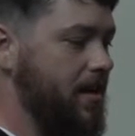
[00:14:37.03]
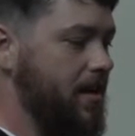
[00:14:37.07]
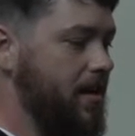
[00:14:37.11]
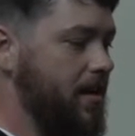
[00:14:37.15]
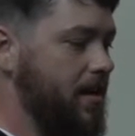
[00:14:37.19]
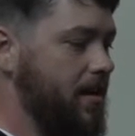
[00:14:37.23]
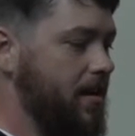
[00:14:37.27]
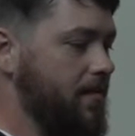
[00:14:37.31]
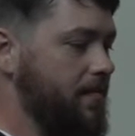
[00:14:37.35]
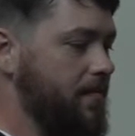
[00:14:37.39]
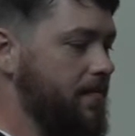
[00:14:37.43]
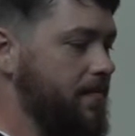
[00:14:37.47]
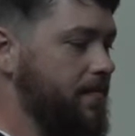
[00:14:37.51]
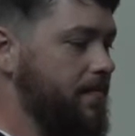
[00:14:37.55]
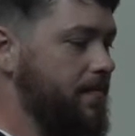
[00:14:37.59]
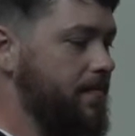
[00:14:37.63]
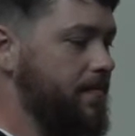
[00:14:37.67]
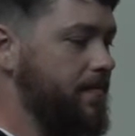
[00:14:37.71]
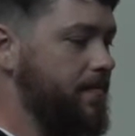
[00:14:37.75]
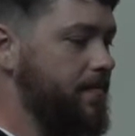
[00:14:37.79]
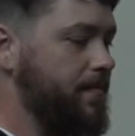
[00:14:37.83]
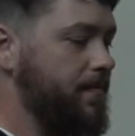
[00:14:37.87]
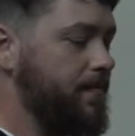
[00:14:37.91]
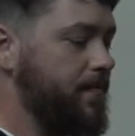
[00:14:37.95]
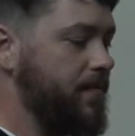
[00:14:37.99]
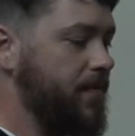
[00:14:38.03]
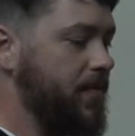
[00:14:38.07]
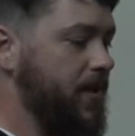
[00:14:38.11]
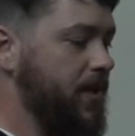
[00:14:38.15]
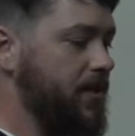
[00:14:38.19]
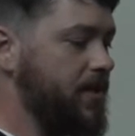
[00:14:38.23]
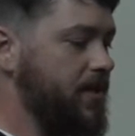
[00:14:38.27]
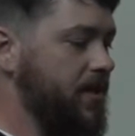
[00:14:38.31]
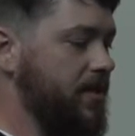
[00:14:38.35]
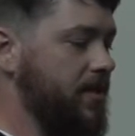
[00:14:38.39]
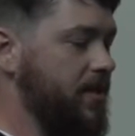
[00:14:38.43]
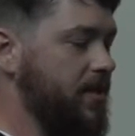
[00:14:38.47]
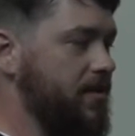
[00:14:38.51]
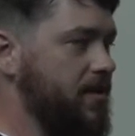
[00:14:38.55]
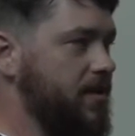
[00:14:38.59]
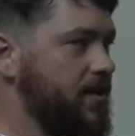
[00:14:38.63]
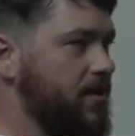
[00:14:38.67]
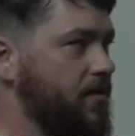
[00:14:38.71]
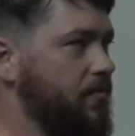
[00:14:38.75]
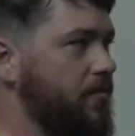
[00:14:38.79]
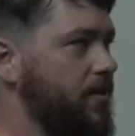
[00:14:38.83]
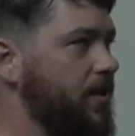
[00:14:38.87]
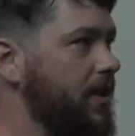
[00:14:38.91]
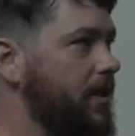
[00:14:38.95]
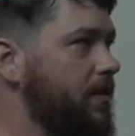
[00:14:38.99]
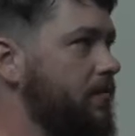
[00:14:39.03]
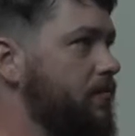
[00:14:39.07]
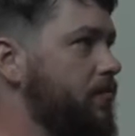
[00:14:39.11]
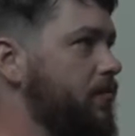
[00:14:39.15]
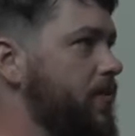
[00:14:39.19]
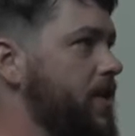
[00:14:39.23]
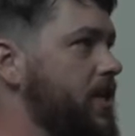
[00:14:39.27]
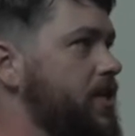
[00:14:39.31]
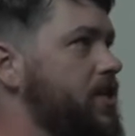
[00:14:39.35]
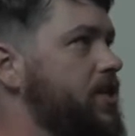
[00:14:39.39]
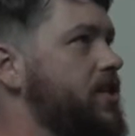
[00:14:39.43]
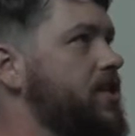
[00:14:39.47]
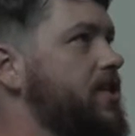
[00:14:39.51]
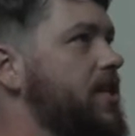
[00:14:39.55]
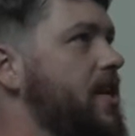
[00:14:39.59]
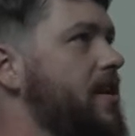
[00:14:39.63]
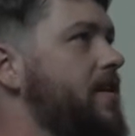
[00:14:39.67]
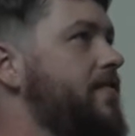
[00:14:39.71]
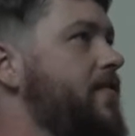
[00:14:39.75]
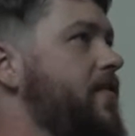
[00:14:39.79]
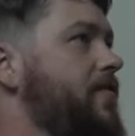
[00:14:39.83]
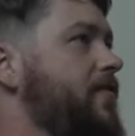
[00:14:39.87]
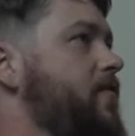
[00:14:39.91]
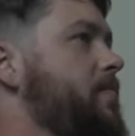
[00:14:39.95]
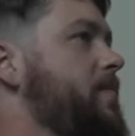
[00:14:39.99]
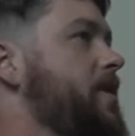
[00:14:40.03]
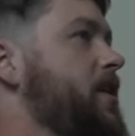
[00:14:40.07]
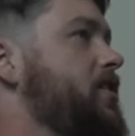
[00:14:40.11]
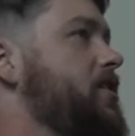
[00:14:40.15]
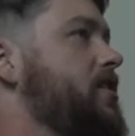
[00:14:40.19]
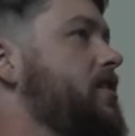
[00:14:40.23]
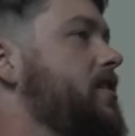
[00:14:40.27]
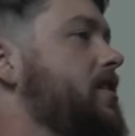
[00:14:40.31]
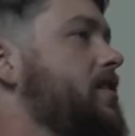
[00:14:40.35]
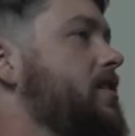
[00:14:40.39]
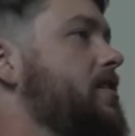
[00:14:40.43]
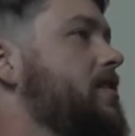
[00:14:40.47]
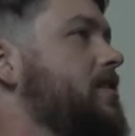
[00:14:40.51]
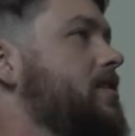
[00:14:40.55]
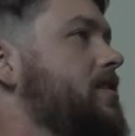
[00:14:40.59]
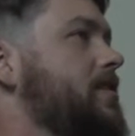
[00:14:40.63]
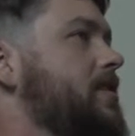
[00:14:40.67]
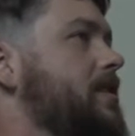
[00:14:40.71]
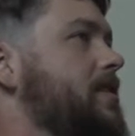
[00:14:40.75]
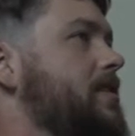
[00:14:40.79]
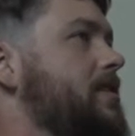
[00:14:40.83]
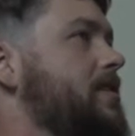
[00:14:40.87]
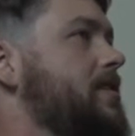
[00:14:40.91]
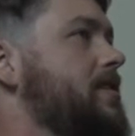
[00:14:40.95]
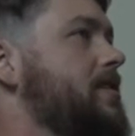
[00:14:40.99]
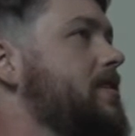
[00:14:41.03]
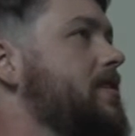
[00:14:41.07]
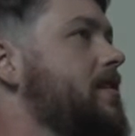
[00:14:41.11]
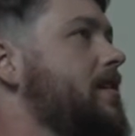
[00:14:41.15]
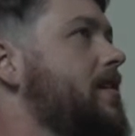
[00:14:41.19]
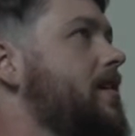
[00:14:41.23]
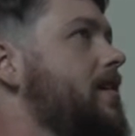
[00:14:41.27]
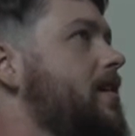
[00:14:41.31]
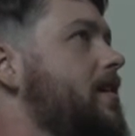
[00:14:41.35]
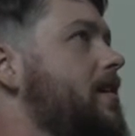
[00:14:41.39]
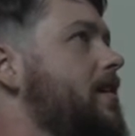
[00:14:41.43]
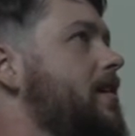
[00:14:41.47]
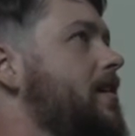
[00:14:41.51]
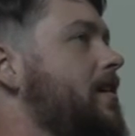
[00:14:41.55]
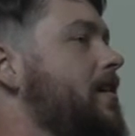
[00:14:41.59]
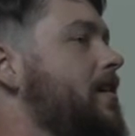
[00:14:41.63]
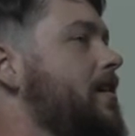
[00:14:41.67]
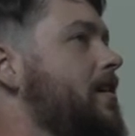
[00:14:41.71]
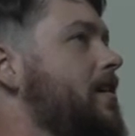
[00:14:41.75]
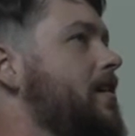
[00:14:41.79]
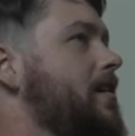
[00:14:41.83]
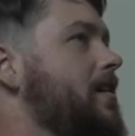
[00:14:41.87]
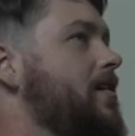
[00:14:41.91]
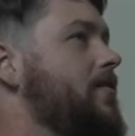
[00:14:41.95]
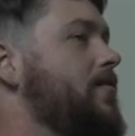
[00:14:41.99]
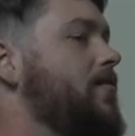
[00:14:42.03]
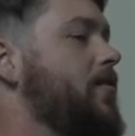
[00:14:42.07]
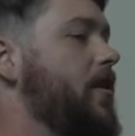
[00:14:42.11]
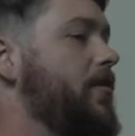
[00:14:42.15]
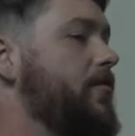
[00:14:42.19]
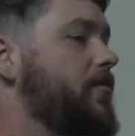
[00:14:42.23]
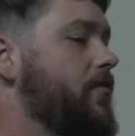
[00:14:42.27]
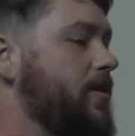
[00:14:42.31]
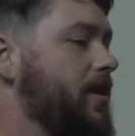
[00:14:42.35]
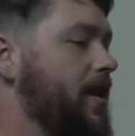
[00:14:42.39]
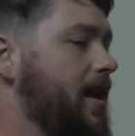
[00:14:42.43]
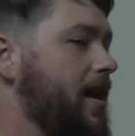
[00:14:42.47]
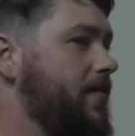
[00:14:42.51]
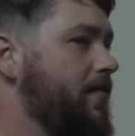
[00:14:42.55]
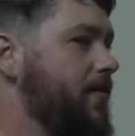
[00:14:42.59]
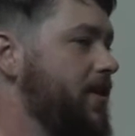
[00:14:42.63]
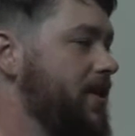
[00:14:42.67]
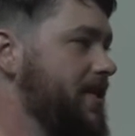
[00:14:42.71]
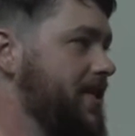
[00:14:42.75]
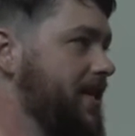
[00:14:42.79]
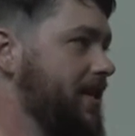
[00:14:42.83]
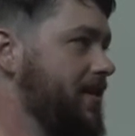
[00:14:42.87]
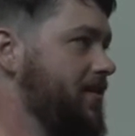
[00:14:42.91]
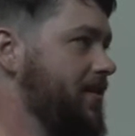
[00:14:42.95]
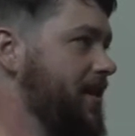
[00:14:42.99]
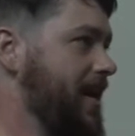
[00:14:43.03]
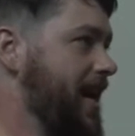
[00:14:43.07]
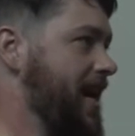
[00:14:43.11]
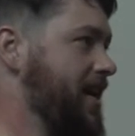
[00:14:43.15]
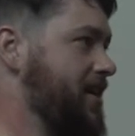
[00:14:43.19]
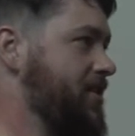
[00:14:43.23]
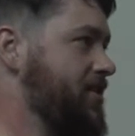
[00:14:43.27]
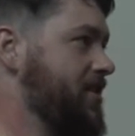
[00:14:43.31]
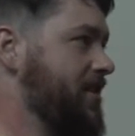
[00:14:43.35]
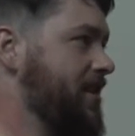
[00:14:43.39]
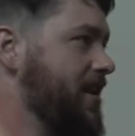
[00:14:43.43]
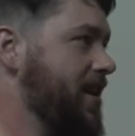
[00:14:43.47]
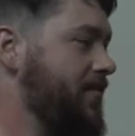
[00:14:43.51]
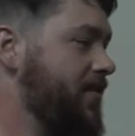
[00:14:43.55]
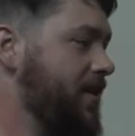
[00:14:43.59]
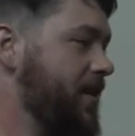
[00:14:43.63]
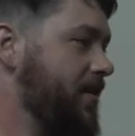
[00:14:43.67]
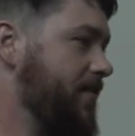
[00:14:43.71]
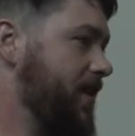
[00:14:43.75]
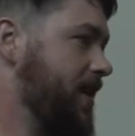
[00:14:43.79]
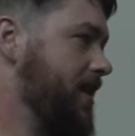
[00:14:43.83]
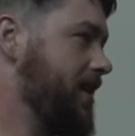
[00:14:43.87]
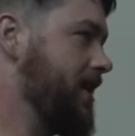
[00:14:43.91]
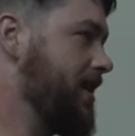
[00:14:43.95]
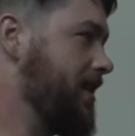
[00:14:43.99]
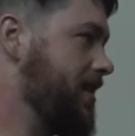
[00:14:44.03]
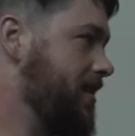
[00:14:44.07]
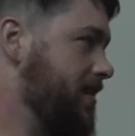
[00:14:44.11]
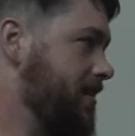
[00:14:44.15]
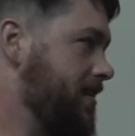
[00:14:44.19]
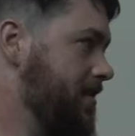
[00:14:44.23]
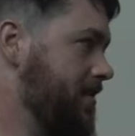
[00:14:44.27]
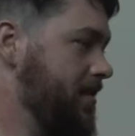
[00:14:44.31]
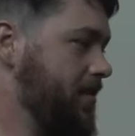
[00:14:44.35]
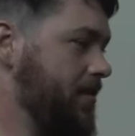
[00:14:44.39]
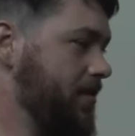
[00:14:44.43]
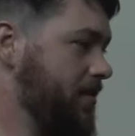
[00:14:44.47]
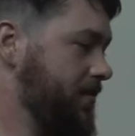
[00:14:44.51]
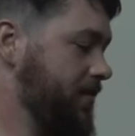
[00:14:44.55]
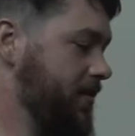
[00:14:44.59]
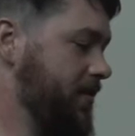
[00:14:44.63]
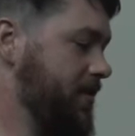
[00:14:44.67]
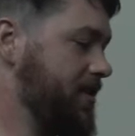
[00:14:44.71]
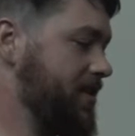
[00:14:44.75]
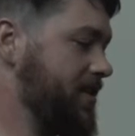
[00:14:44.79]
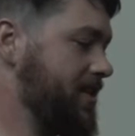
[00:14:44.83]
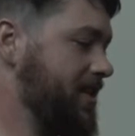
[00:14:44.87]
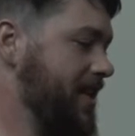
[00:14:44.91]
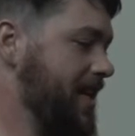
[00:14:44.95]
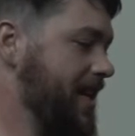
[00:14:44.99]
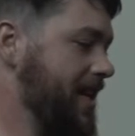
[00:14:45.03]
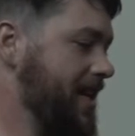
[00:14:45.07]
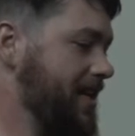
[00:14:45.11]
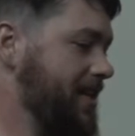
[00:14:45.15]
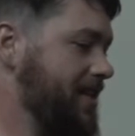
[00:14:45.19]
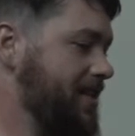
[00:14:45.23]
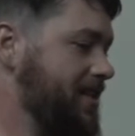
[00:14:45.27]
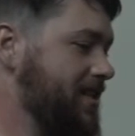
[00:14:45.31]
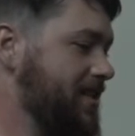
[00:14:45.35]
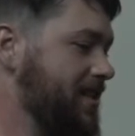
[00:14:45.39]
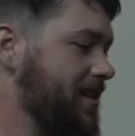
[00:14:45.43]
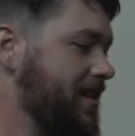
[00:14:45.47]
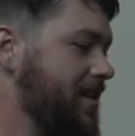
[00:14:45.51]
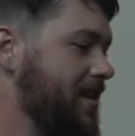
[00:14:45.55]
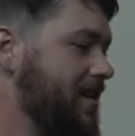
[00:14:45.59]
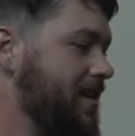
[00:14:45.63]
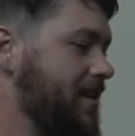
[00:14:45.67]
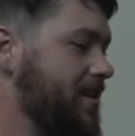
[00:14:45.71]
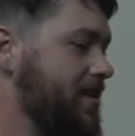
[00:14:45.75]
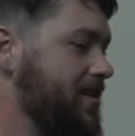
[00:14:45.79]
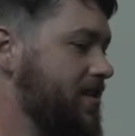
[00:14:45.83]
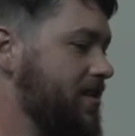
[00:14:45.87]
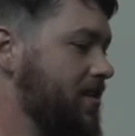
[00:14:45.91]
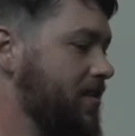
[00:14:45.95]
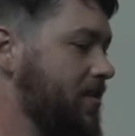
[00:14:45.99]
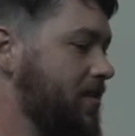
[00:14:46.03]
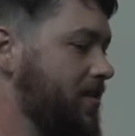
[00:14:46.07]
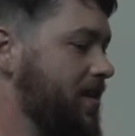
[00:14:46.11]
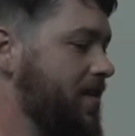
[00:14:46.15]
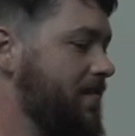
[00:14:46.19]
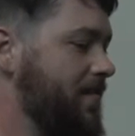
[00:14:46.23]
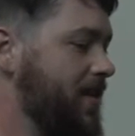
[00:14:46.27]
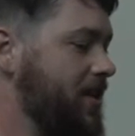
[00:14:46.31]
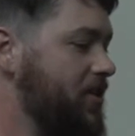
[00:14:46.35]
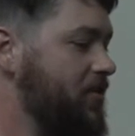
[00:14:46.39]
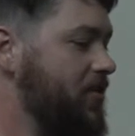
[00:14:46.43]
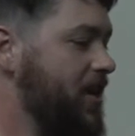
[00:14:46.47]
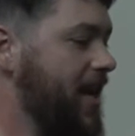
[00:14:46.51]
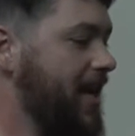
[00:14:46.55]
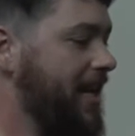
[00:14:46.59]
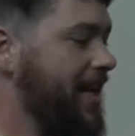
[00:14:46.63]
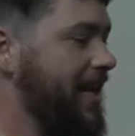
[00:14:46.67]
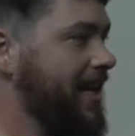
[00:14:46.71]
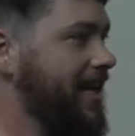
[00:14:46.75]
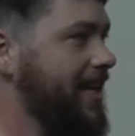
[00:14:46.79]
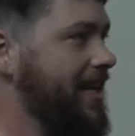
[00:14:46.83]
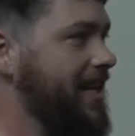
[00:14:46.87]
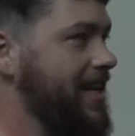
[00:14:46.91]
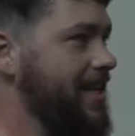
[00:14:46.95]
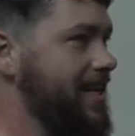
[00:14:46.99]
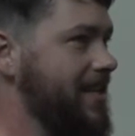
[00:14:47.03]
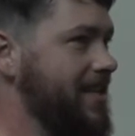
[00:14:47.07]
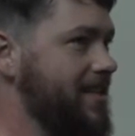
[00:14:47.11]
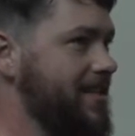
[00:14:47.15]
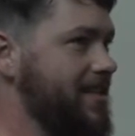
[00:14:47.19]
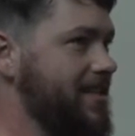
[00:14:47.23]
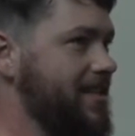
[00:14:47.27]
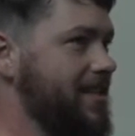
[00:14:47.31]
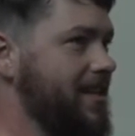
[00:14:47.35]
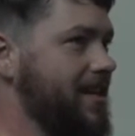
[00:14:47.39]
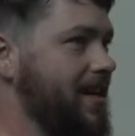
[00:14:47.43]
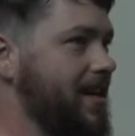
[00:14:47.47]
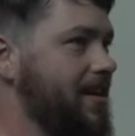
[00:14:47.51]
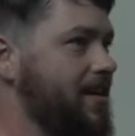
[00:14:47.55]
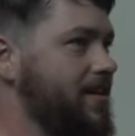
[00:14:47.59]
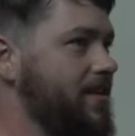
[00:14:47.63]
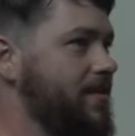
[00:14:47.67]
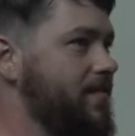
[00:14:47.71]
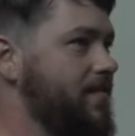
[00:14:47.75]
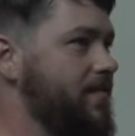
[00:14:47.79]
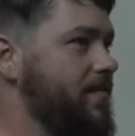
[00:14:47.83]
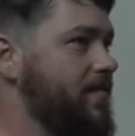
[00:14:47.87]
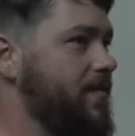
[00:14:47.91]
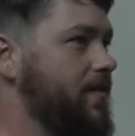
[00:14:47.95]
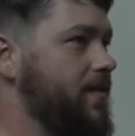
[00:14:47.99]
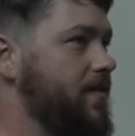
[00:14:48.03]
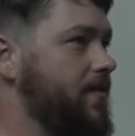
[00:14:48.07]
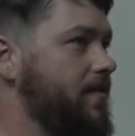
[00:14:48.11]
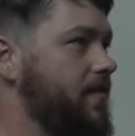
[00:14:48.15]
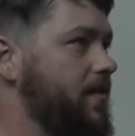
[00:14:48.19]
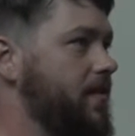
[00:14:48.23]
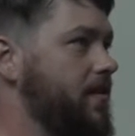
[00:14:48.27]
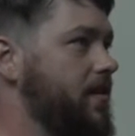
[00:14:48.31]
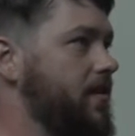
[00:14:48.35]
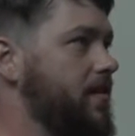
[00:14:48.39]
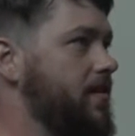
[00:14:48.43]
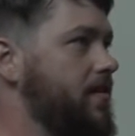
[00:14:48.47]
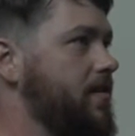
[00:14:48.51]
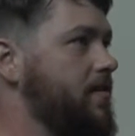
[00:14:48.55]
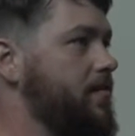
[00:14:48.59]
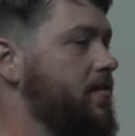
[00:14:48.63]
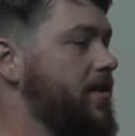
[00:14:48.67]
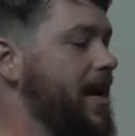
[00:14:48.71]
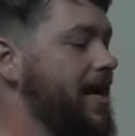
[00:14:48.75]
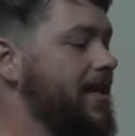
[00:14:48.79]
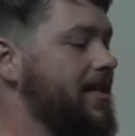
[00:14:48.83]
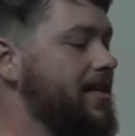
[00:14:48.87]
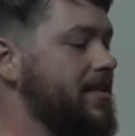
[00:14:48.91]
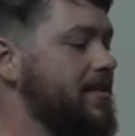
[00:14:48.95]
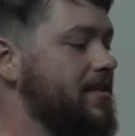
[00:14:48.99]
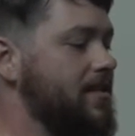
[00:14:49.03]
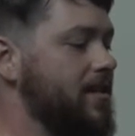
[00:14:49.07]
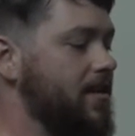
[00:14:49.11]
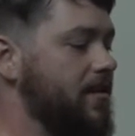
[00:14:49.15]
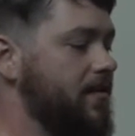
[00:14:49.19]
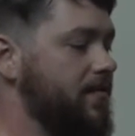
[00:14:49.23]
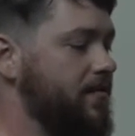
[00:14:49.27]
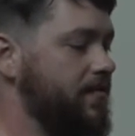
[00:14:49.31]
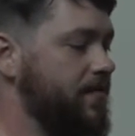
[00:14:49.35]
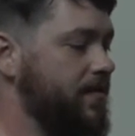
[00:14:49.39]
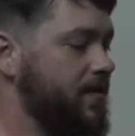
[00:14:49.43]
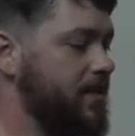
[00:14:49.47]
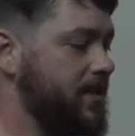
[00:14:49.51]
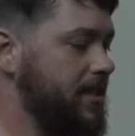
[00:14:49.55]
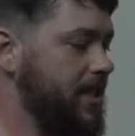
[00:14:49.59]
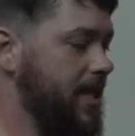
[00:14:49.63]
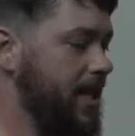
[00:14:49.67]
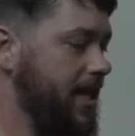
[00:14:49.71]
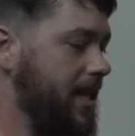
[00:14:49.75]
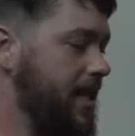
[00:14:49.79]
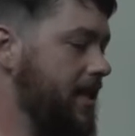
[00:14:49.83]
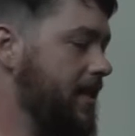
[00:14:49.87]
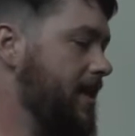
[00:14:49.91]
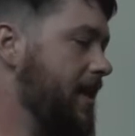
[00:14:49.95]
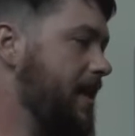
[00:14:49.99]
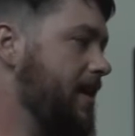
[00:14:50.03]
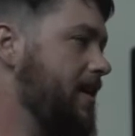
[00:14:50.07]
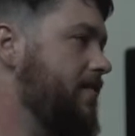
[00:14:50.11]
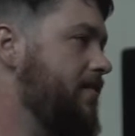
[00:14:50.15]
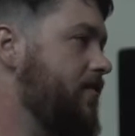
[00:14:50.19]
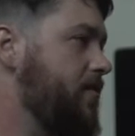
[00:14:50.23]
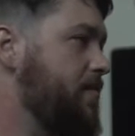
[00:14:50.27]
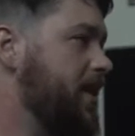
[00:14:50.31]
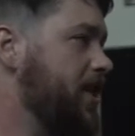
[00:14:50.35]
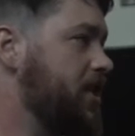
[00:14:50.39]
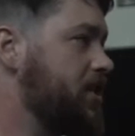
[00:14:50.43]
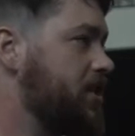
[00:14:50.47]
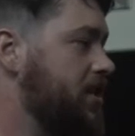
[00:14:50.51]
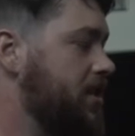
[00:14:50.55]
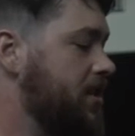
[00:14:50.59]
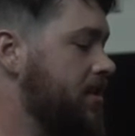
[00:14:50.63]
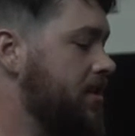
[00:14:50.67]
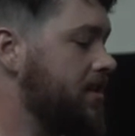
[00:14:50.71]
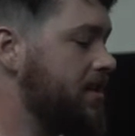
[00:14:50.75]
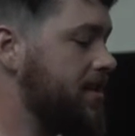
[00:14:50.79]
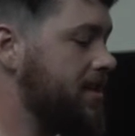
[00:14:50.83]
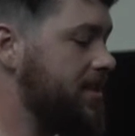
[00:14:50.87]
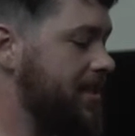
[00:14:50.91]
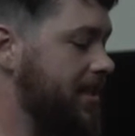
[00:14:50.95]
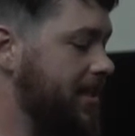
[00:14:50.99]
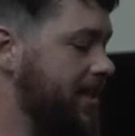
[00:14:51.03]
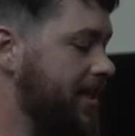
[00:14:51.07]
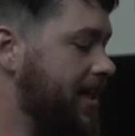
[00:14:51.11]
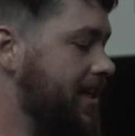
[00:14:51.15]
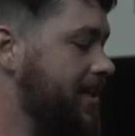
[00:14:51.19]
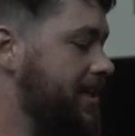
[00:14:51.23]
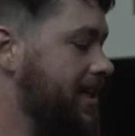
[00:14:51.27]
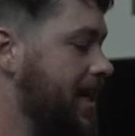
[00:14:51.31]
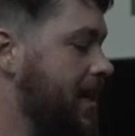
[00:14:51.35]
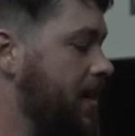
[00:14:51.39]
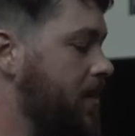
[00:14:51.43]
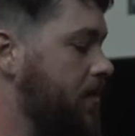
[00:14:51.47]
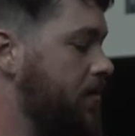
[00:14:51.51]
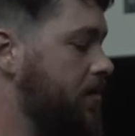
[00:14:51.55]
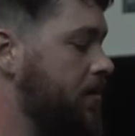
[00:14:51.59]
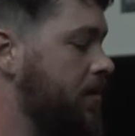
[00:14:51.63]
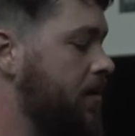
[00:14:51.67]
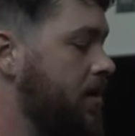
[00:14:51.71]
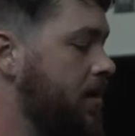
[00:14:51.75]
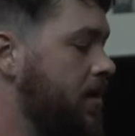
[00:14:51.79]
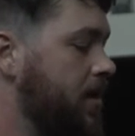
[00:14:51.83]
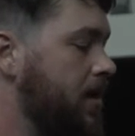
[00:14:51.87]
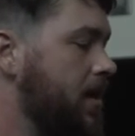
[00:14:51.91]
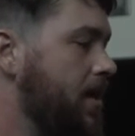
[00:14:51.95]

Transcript: um, there's, there's a really rich set of information that's, that's involved with every single action, every event in the universe. And so event tracking is kind of the, the, the practice of taking that information, distilling it down,